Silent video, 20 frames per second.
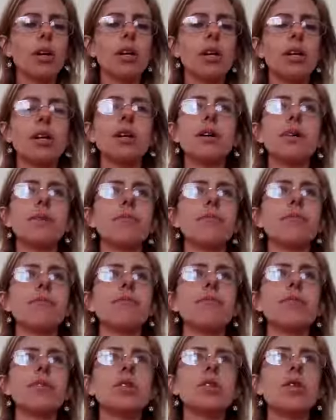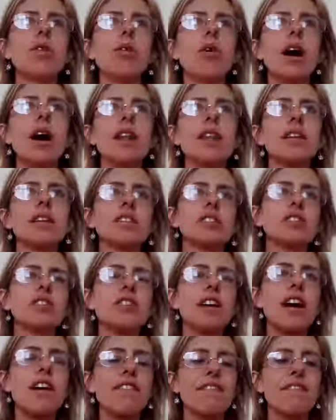other
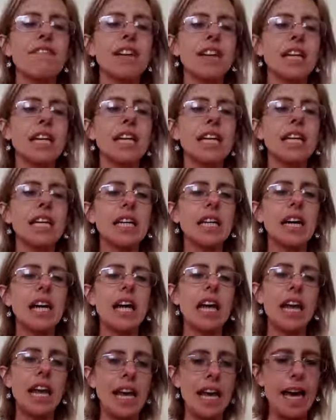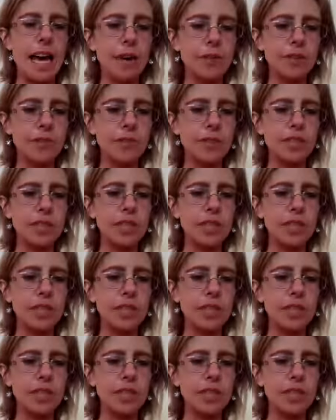traffic left